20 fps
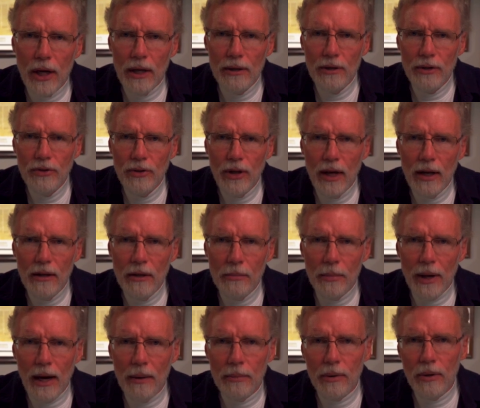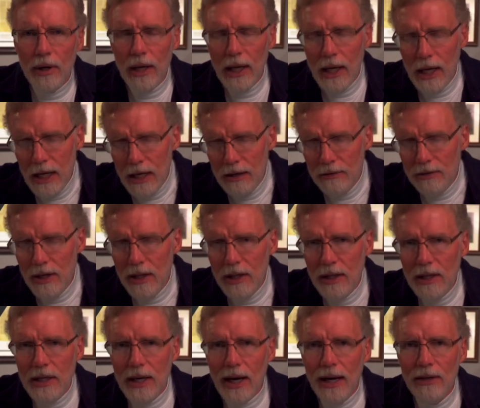to understanding the Bible, even in
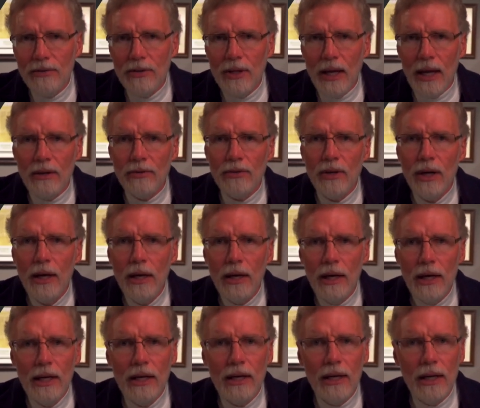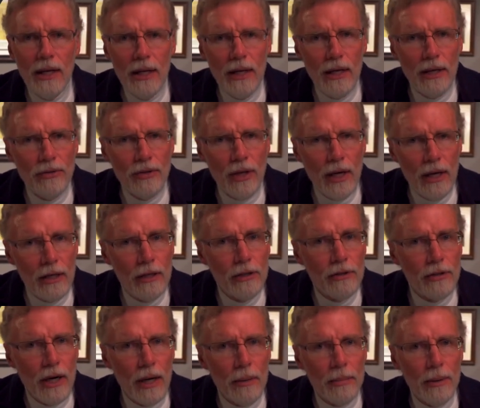the United States, it is an
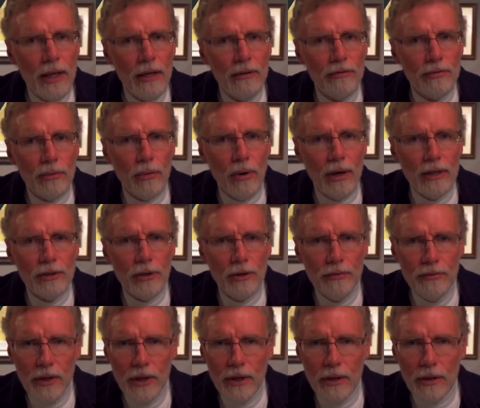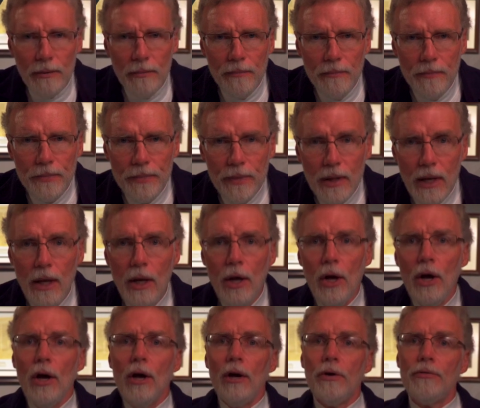incredibly influential view.
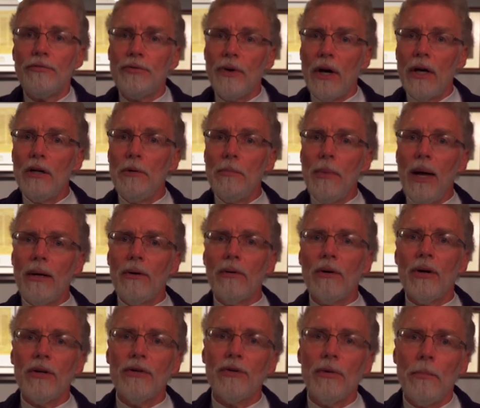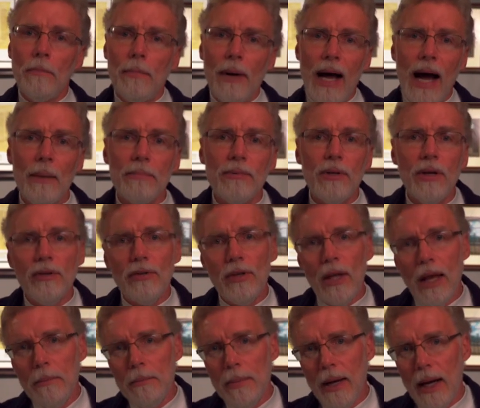Fundamentalists, Baptist,
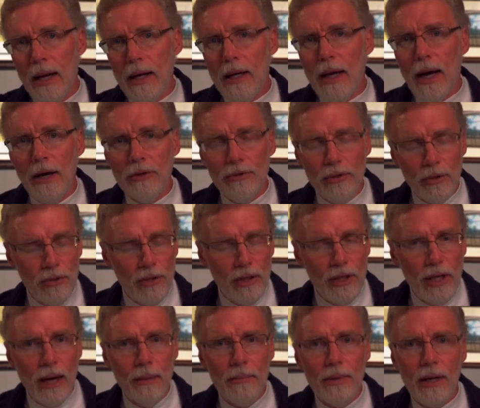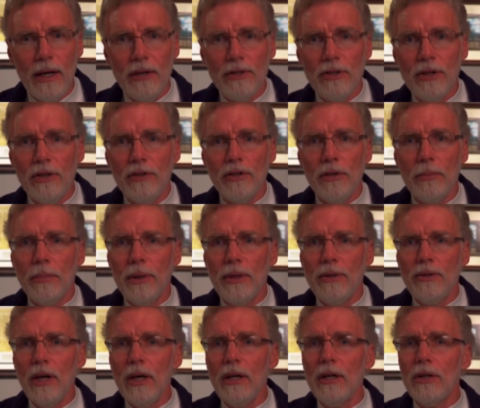and Pentecostal denominations in
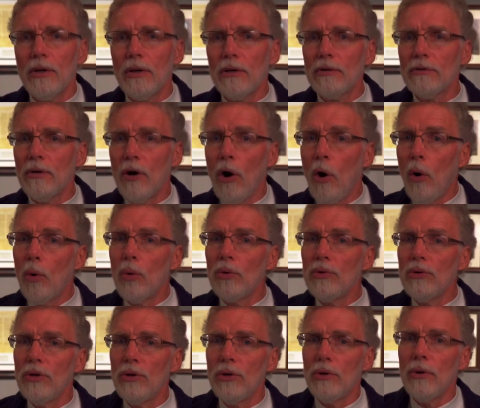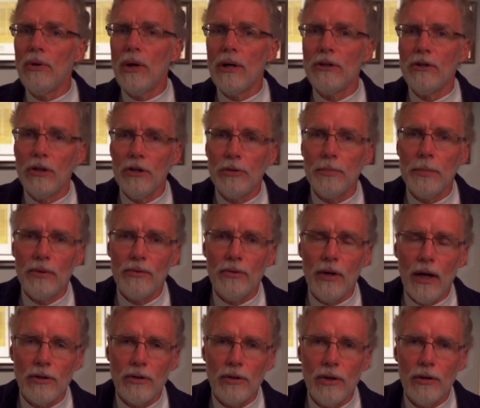particular hold to a
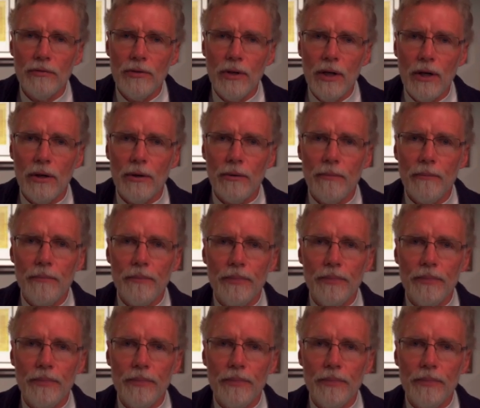dispensational view.